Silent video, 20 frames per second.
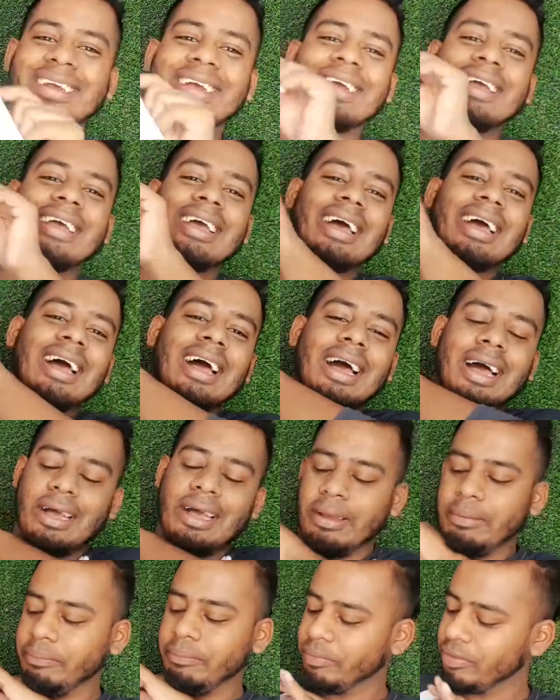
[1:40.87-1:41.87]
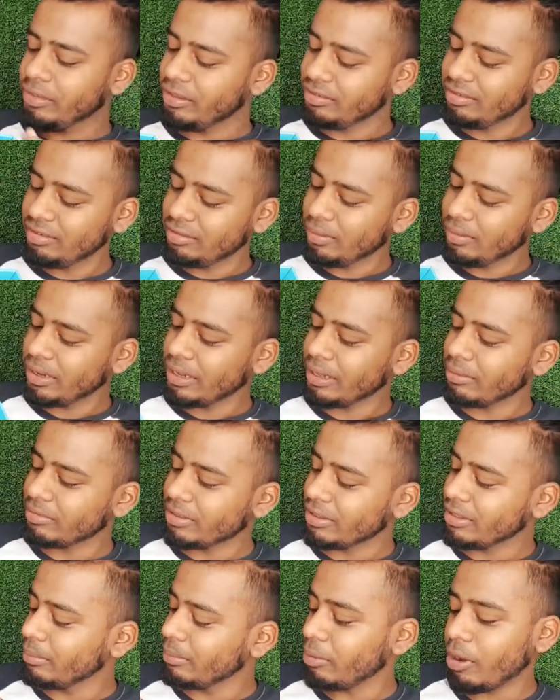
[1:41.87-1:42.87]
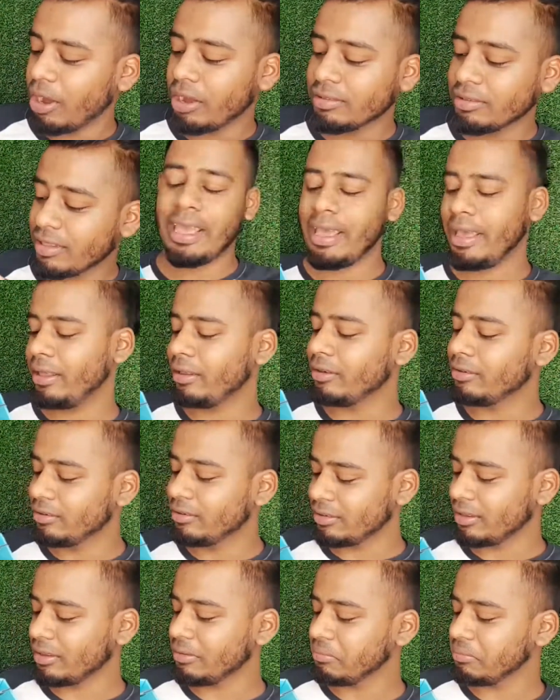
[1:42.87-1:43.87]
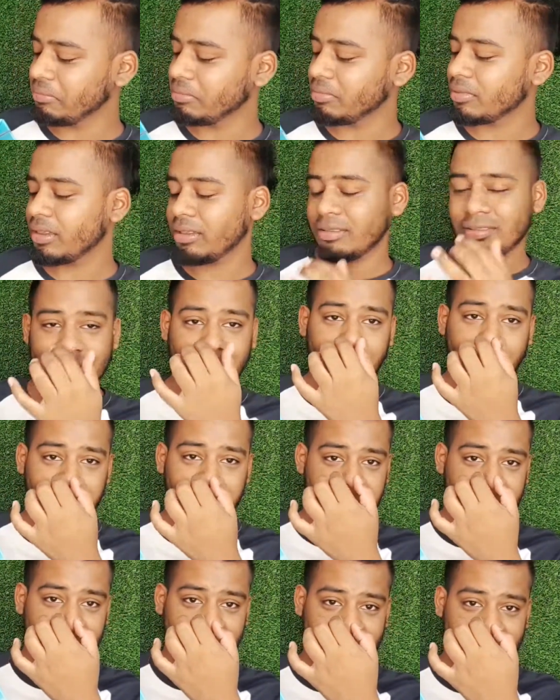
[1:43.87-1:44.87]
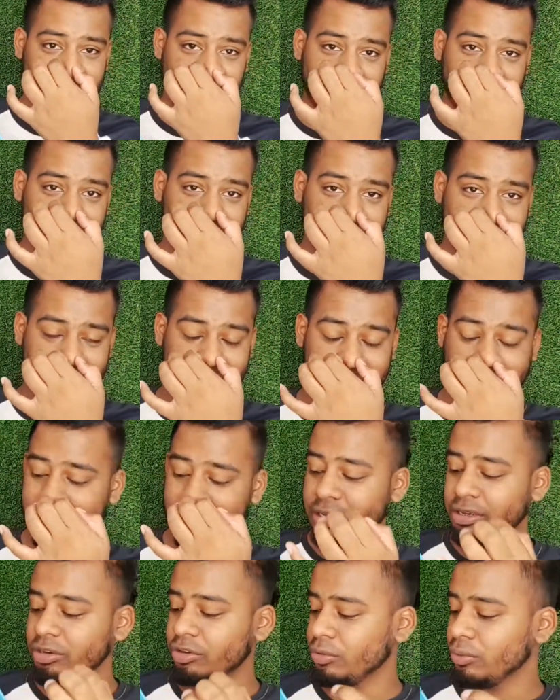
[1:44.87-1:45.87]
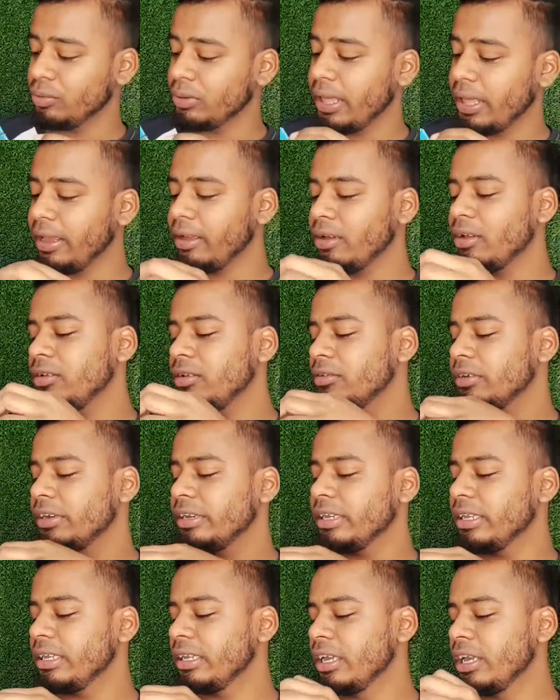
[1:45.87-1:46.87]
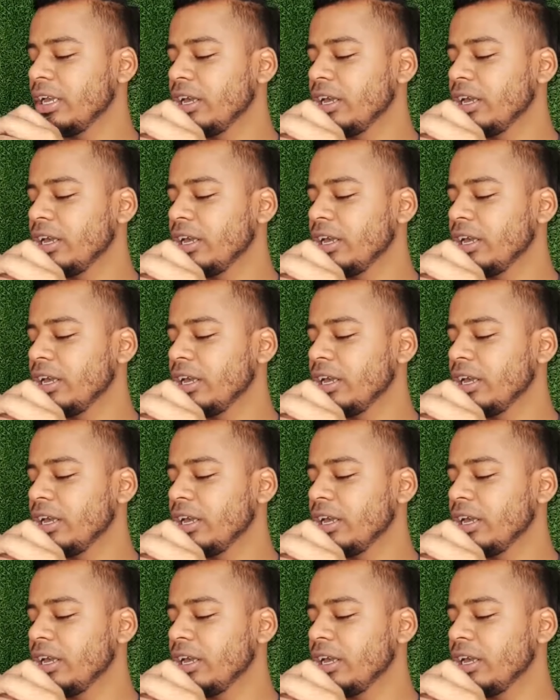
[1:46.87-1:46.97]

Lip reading: This is what comes in the box, and some of the stuff I really do like already.